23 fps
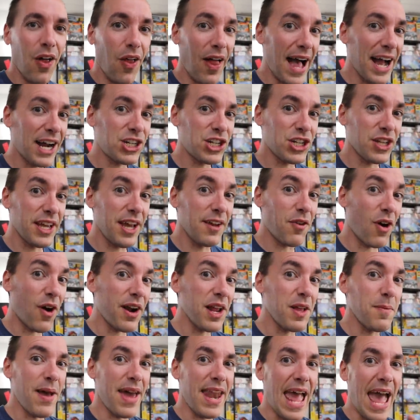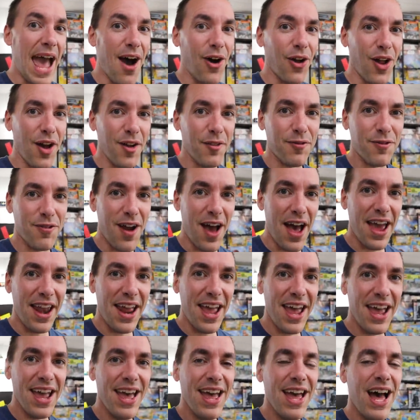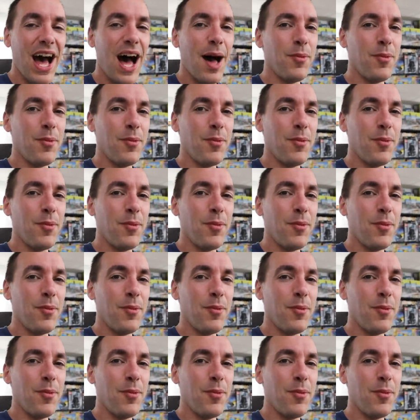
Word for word: I'll actually have already been out on Friday.